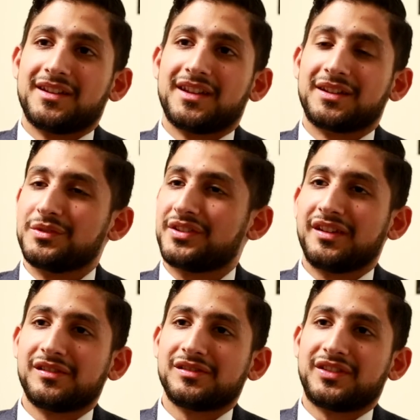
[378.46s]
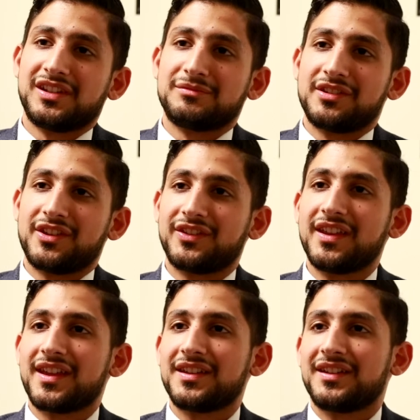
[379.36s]
we still see him to this
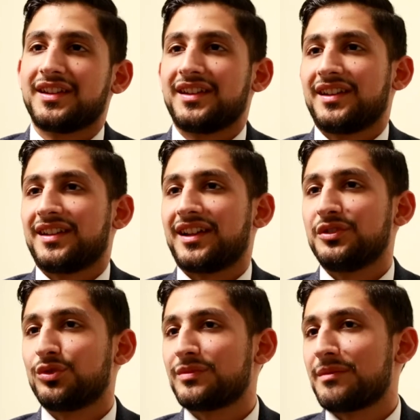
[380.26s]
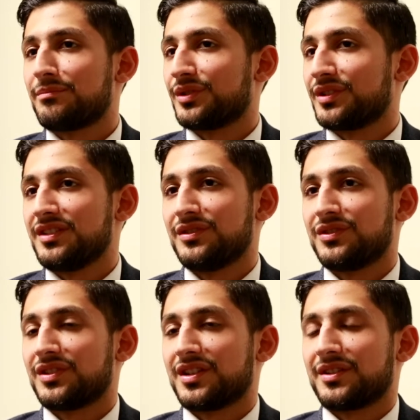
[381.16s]
day. I do remember he's